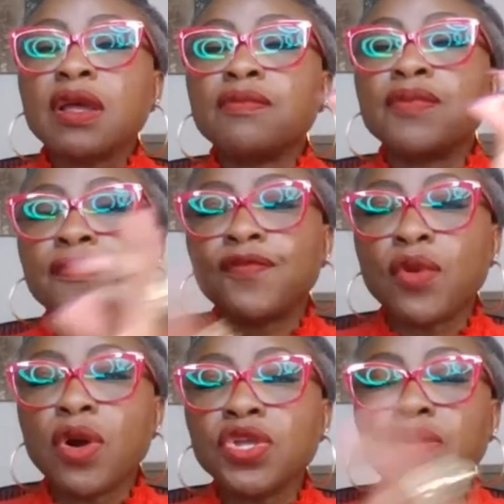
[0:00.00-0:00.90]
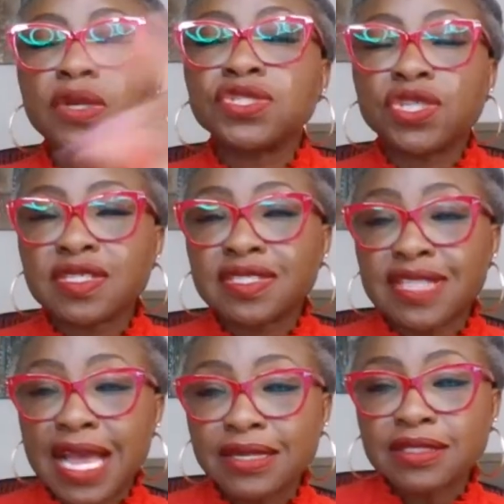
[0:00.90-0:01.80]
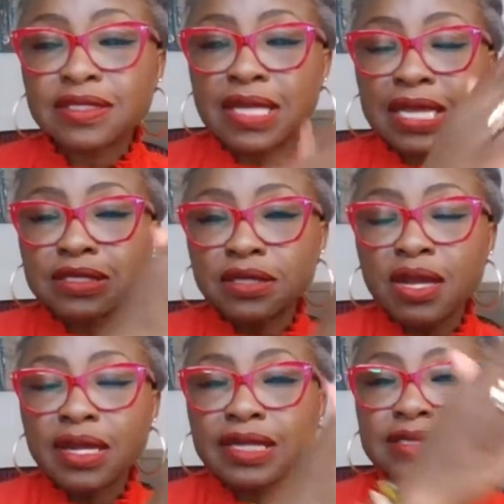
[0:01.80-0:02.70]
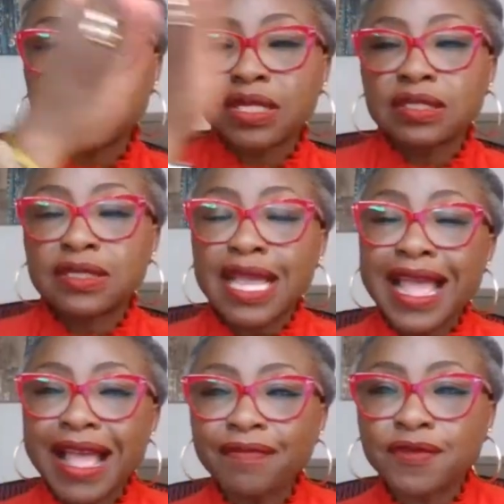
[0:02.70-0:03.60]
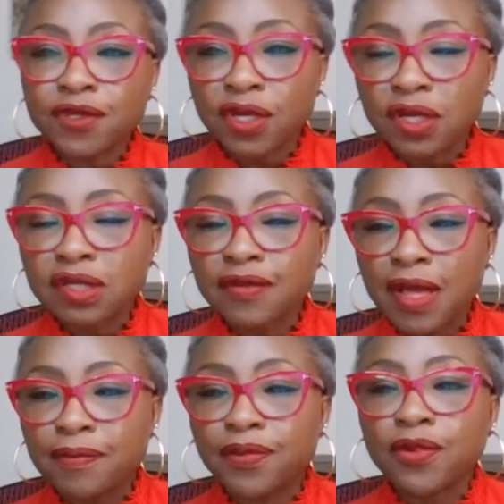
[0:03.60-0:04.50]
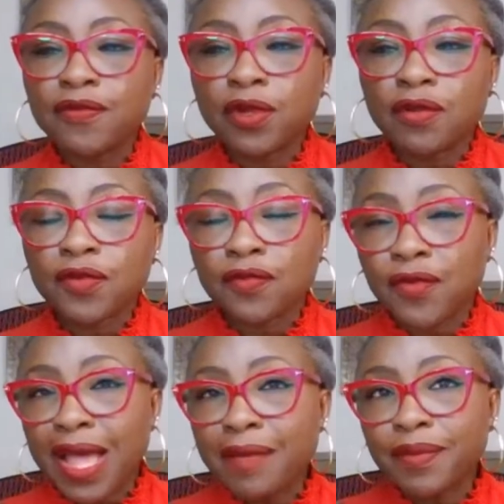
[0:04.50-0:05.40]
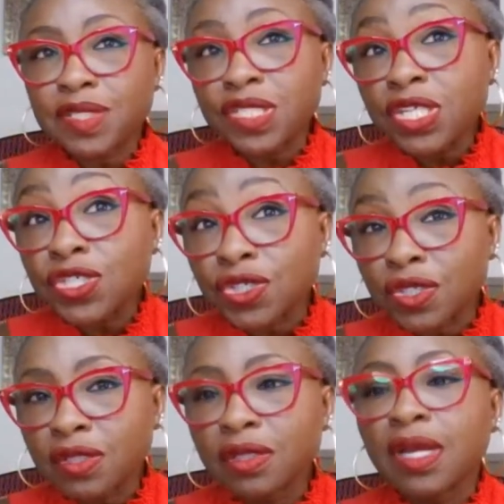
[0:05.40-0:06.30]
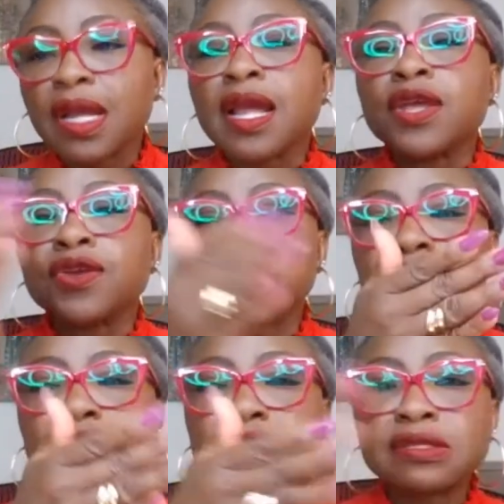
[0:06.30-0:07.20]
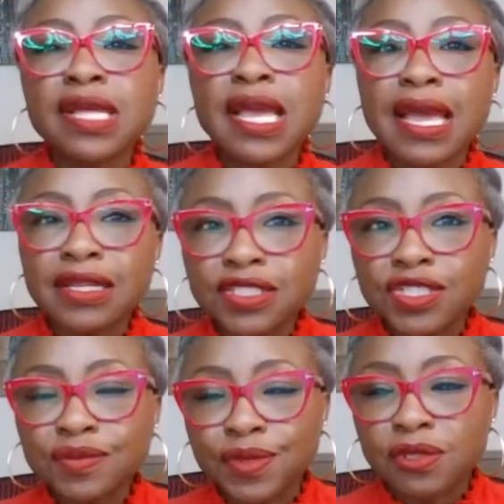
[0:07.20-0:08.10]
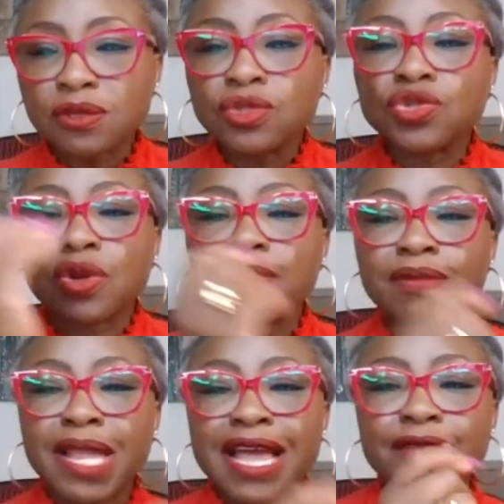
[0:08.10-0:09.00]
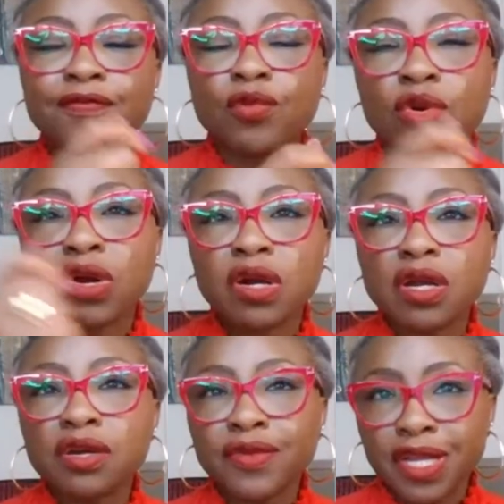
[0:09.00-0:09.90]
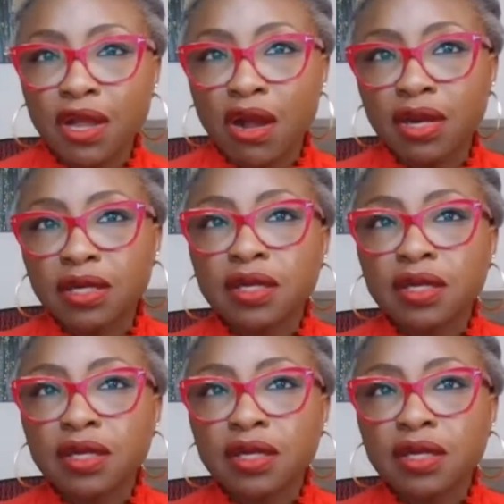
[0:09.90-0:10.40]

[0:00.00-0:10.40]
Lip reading: before you adjust status, as long as it's after the approval of your VAWA petition, you're still eligible to apply for green card